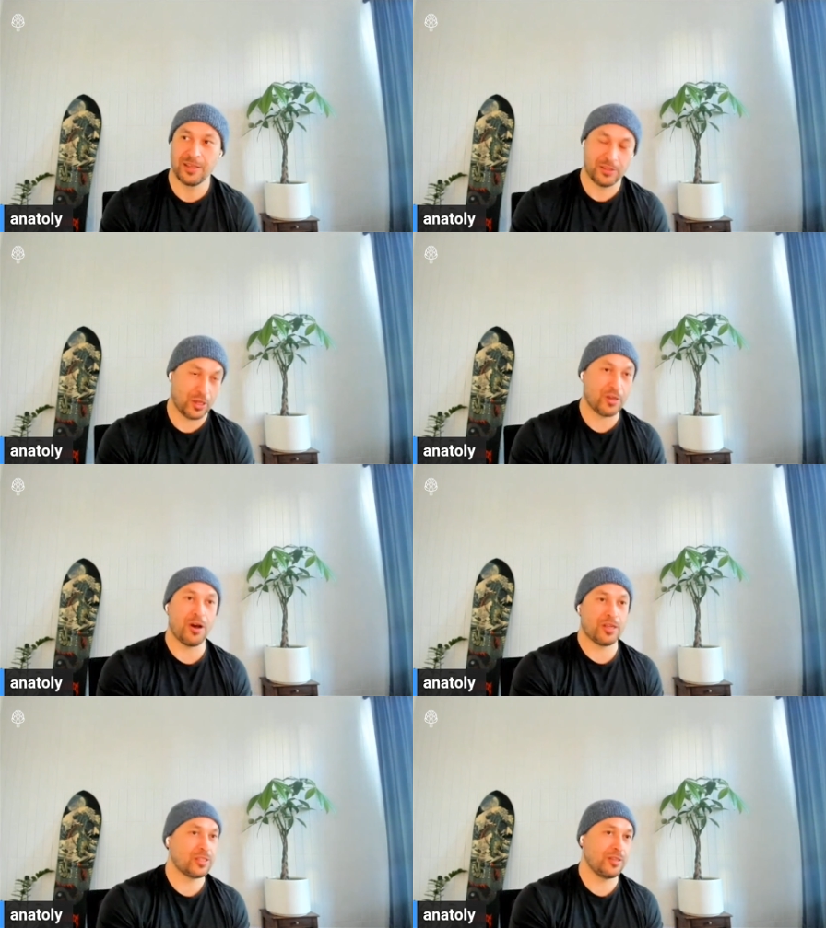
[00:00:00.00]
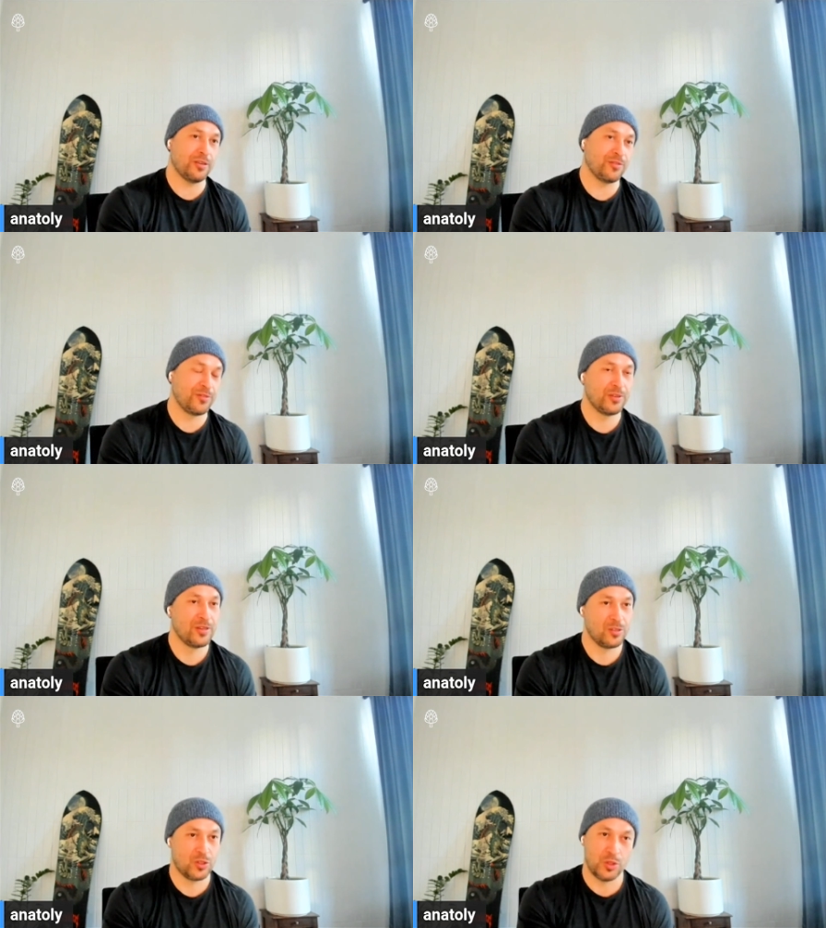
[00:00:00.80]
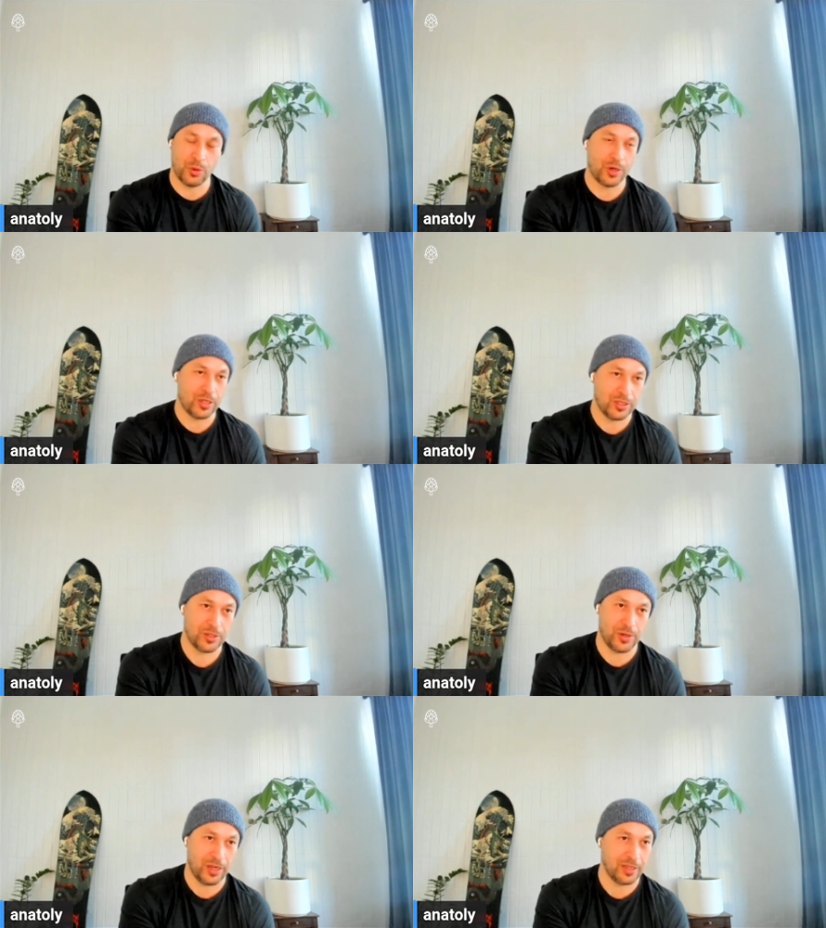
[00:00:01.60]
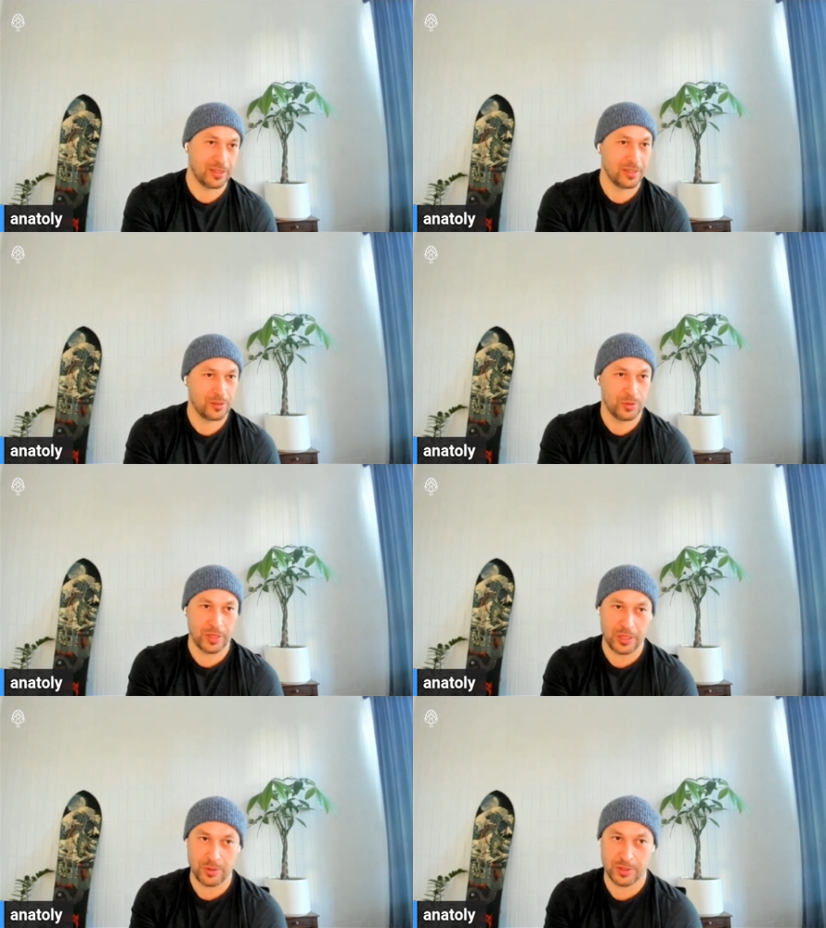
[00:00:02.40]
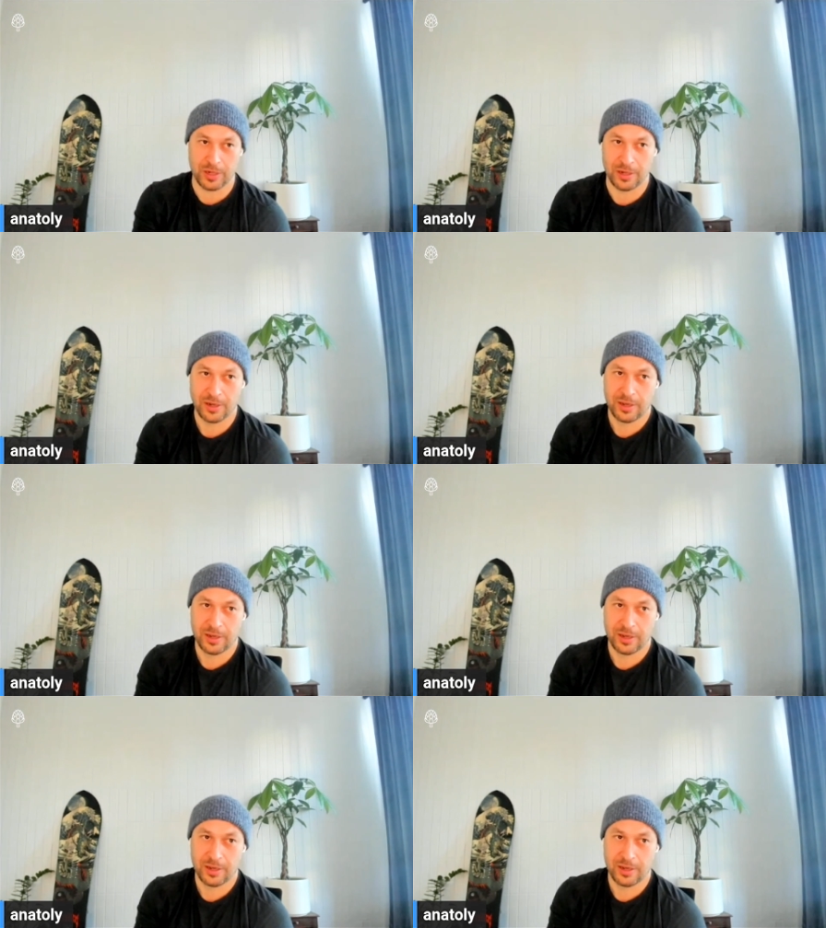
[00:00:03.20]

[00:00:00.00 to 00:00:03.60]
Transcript: the cost of storage, right, to the user.